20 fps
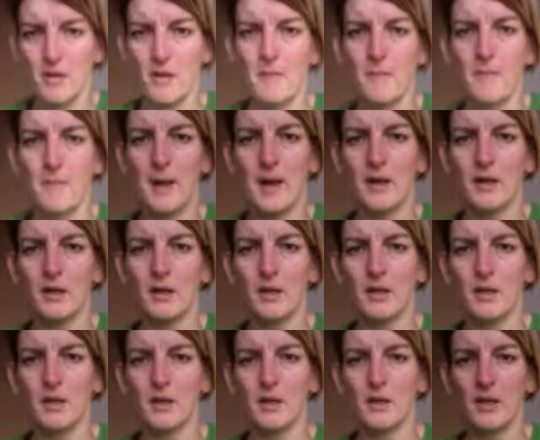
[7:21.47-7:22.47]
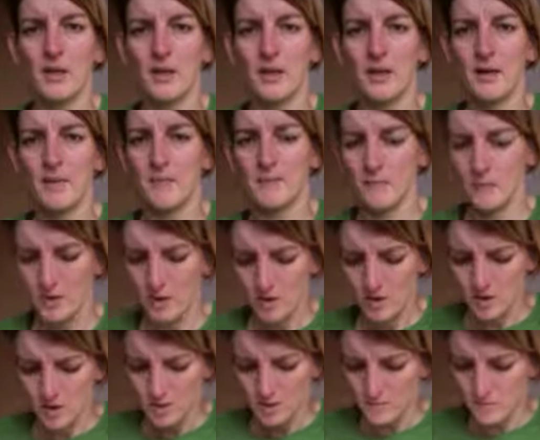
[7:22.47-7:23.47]
the back there.
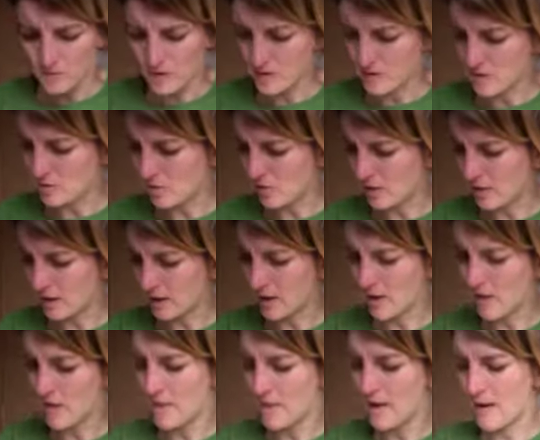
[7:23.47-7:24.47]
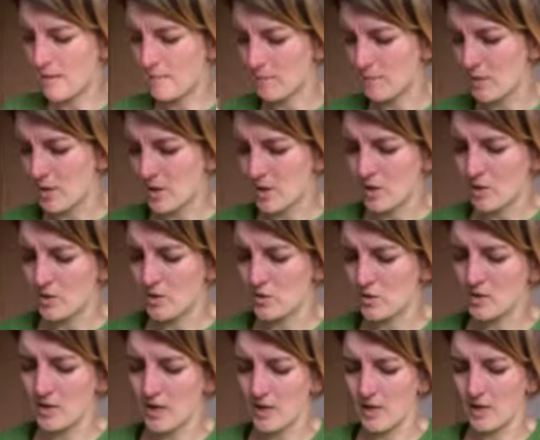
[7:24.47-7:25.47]
There's nothing in there. So
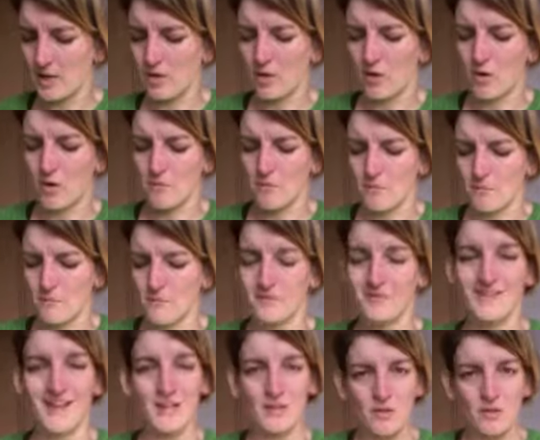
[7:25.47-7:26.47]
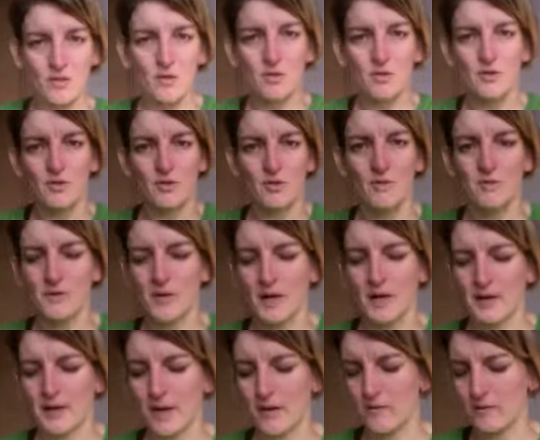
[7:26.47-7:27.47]
there you go. That's all the stuff that I
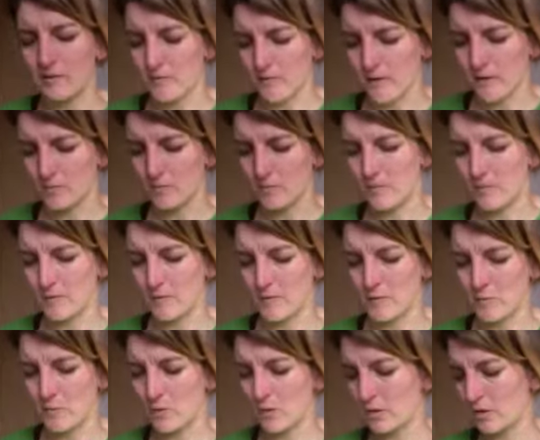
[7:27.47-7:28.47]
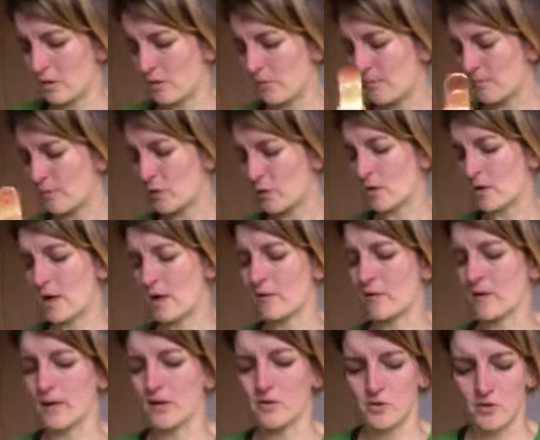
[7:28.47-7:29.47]
carry around with me for work. I carry
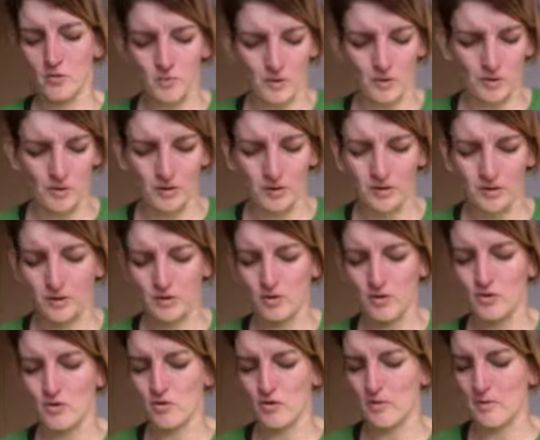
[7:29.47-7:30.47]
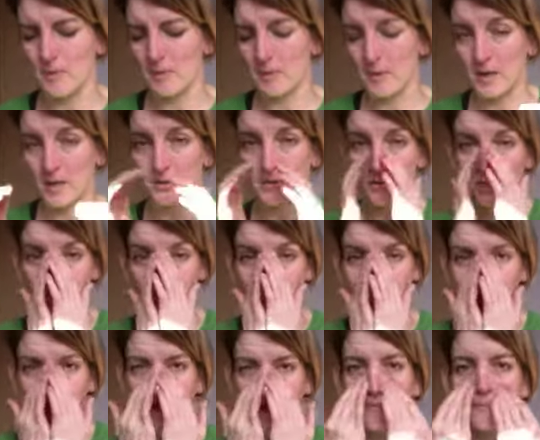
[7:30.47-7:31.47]
it into work, and then usually my bag's just
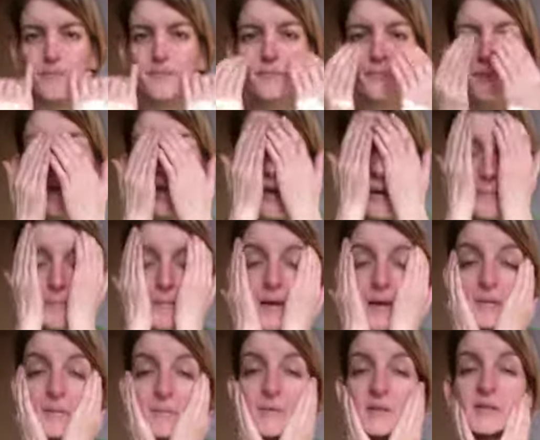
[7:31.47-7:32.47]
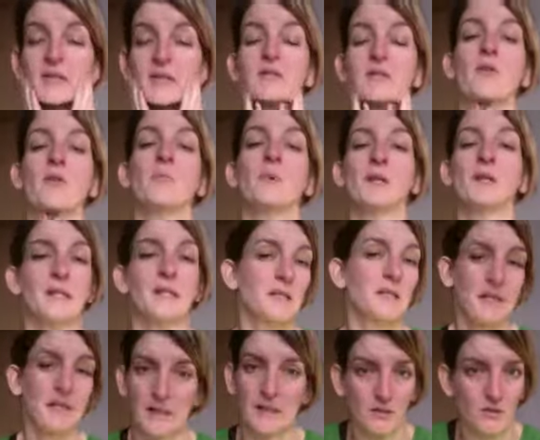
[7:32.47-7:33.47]
sat at my desk, on my desk,
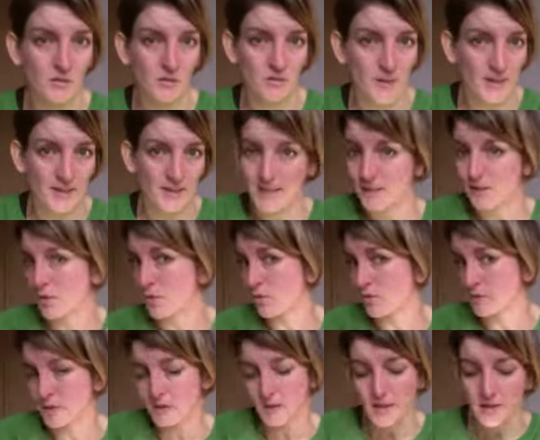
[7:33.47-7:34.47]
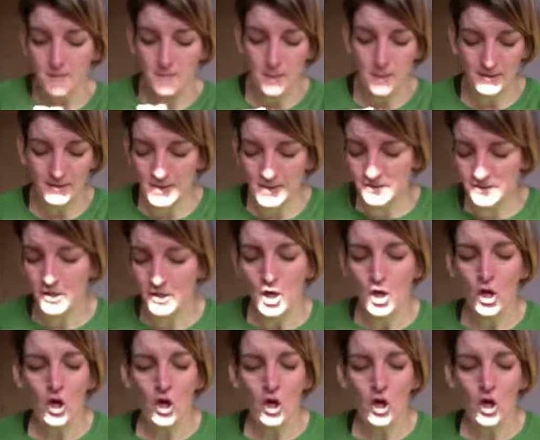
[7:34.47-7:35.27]
next to my desk, or underneath my desk